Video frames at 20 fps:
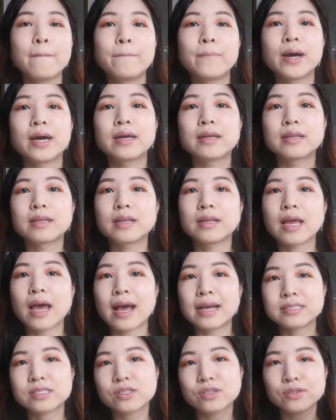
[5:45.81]
but
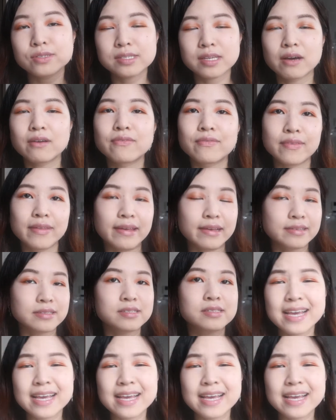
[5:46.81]
ask yourself this: